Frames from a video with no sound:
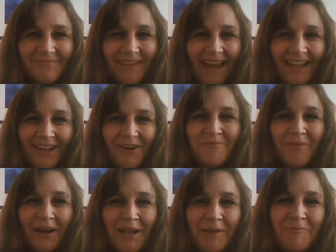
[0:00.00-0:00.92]
Hello,
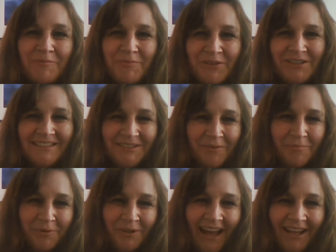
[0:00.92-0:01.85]
my name's Bridget
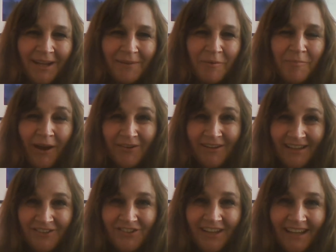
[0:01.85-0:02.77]
Supple and I'm a parent
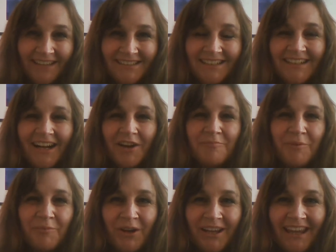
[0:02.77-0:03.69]
educator. I've
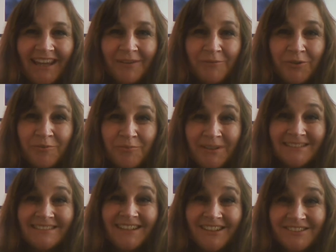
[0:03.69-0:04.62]
been working at one of
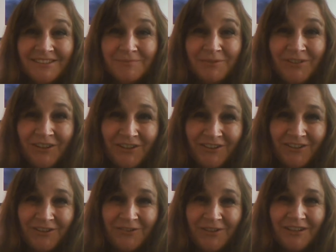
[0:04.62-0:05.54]
Britain's largest maternity
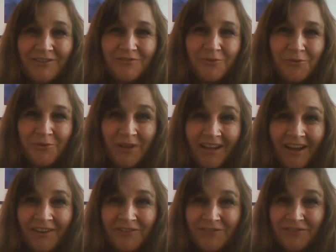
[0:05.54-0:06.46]
units for the
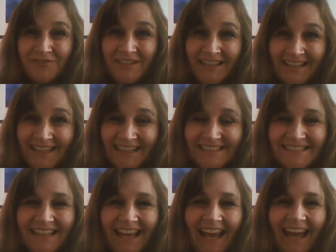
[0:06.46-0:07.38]
last 15 years
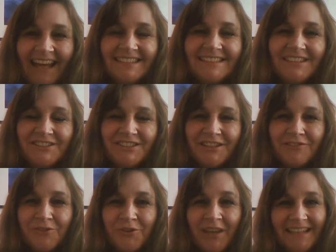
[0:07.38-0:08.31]
and teaching
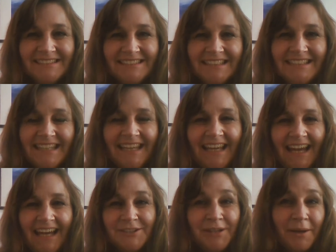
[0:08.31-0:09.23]
for the NCT
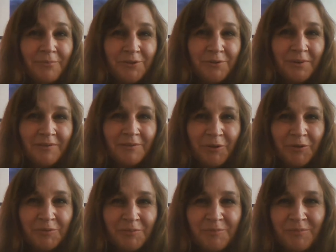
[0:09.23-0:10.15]
at Tambor Twins and
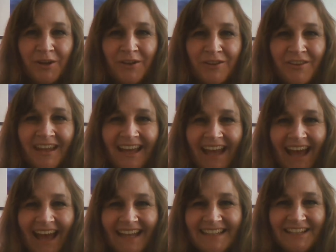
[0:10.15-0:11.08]
Multiple Birth
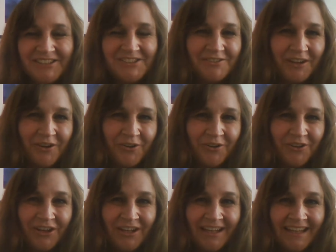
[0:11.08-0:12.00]
and lecturing on
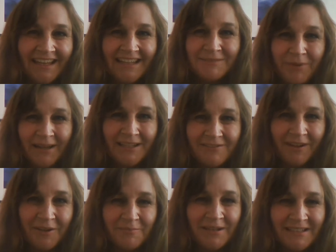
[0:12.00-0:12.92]
early years brain
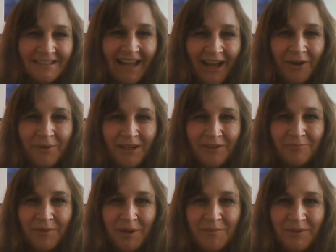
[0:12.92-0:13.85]
development and how we give
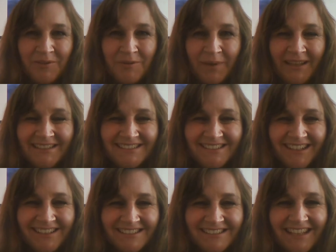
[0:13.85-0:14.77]
babies the best
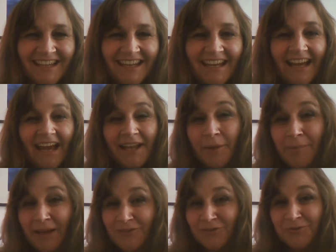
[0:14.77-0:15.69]
start. And I'm
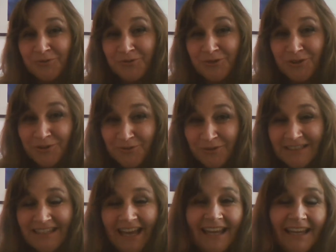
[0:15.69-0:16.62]
here to talk to you
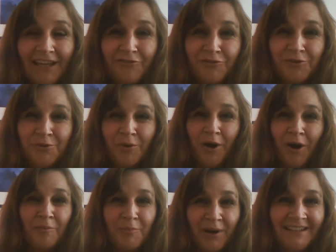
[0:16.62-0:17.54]
today if you
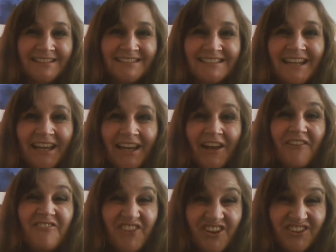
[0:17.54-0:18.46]
are pregnant.
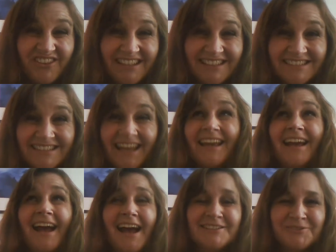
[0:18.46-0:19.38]
First thing to say,
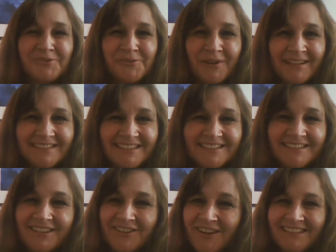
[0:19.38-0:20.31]
as always, is
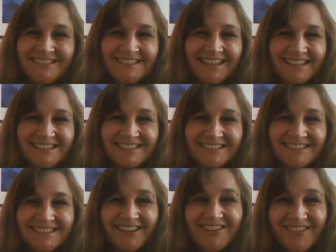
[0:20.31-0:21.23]

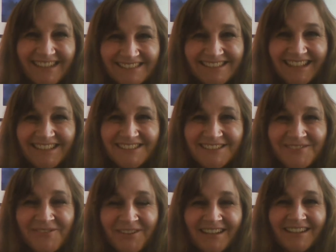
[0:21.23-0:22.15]
congratulations. Congratulations,
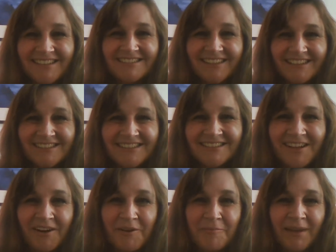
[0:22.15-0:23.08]
what an exciting
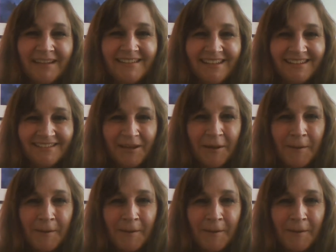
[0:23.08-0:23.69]
time it is.